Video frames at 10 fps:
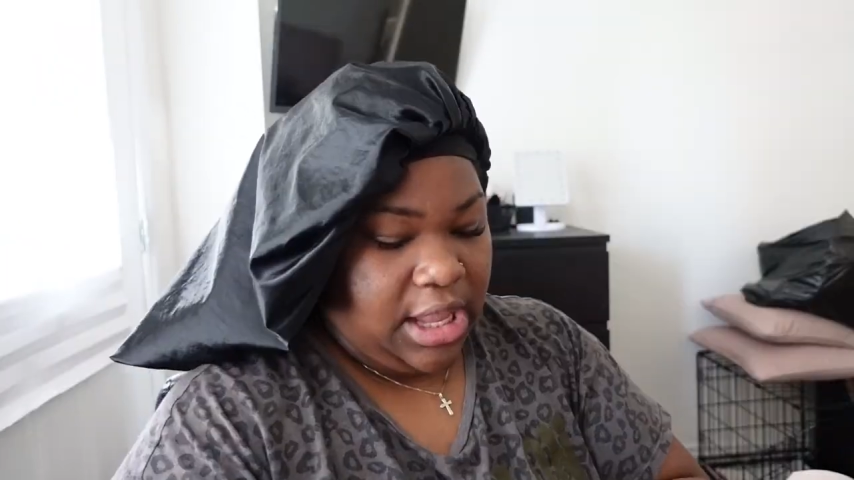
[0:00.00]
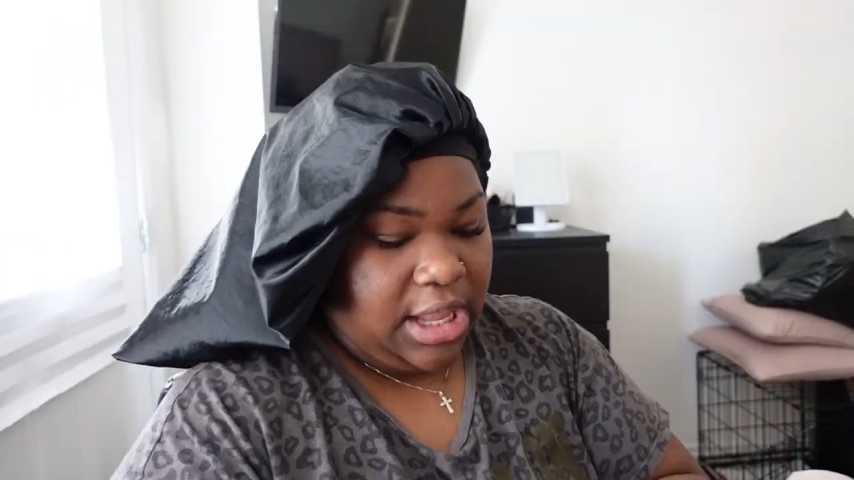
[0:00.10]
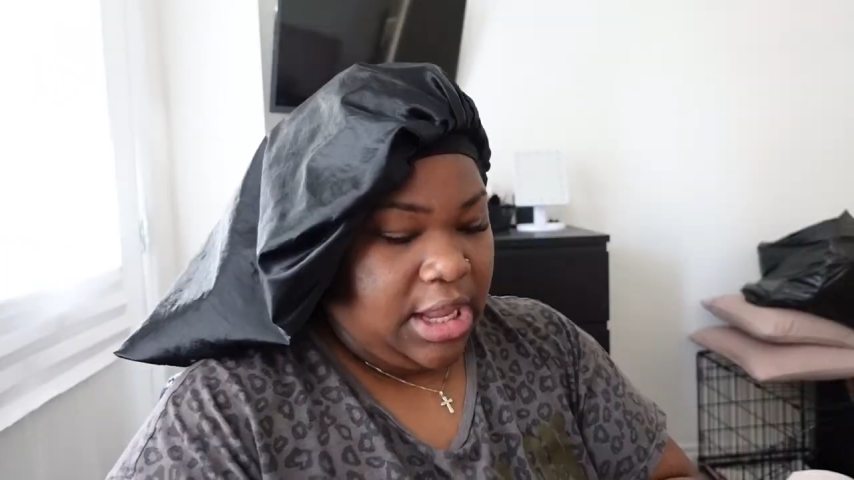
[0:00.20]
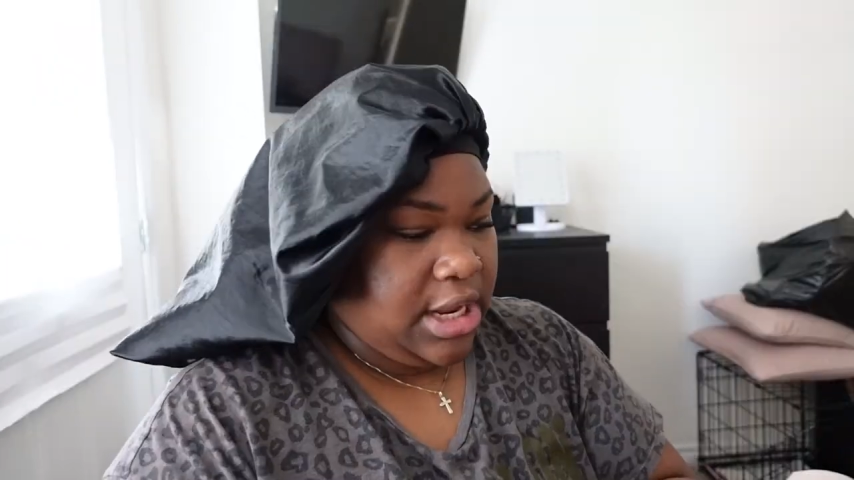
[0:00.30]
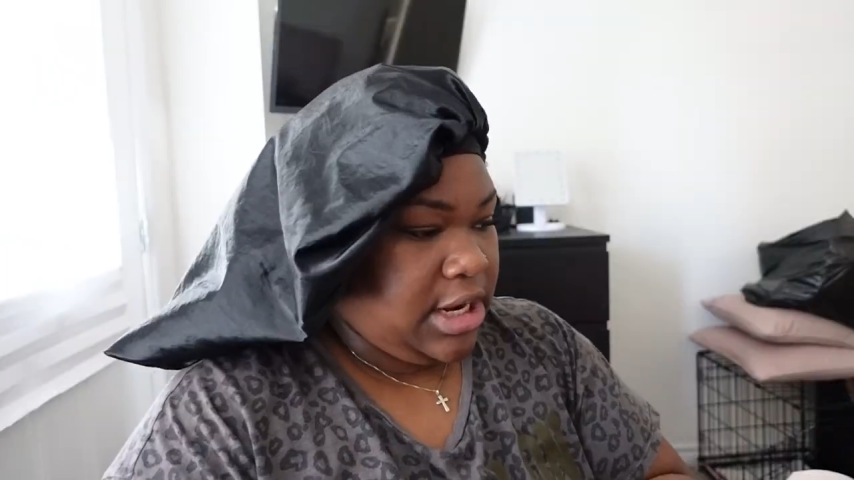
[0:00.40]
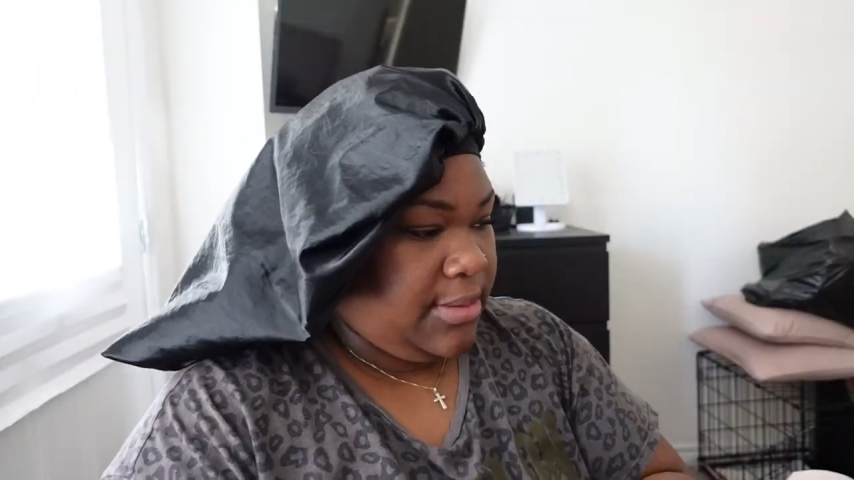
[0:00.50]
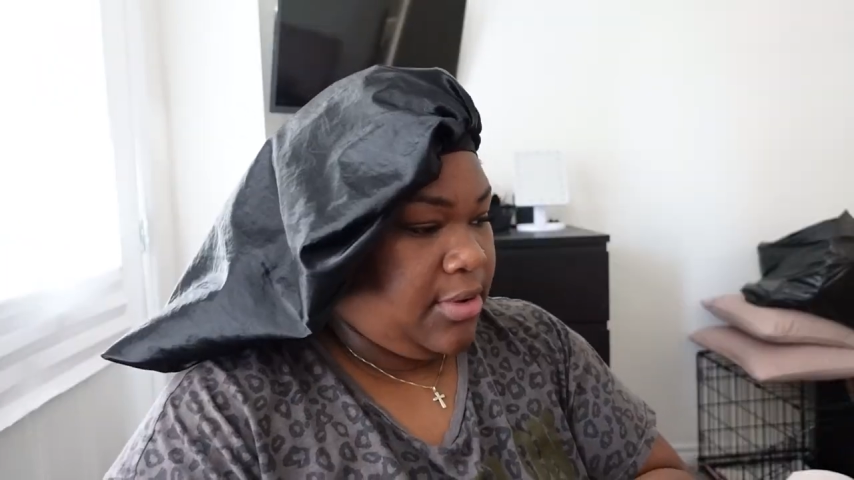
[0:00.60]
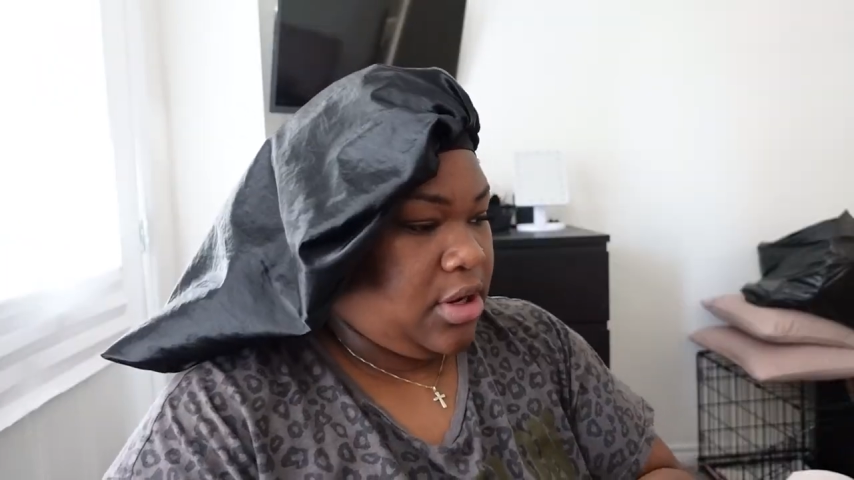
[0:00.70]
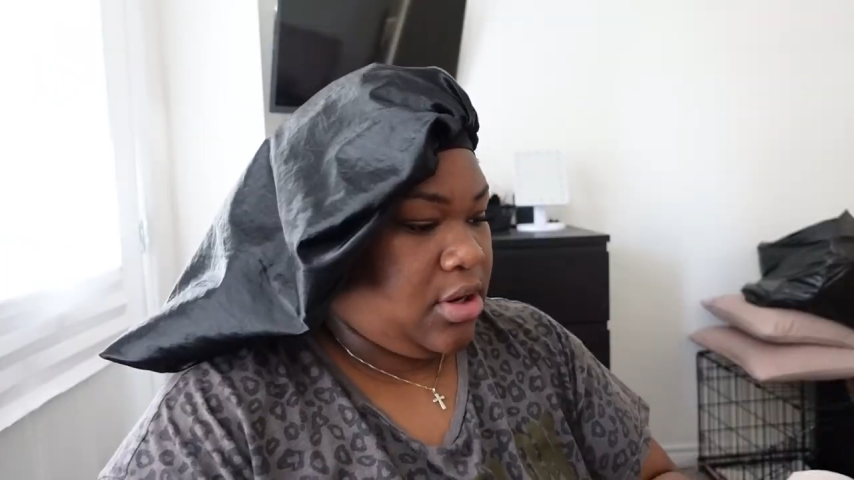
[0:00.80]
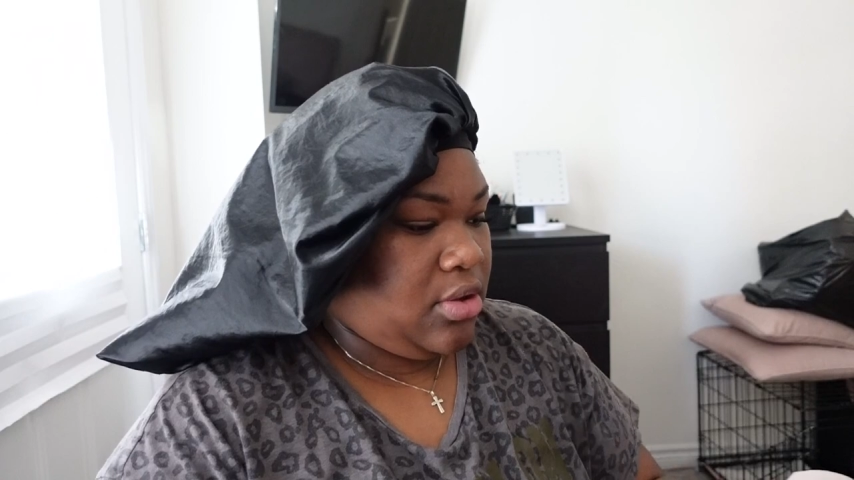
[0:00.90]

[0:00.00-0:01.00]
and I'm gonna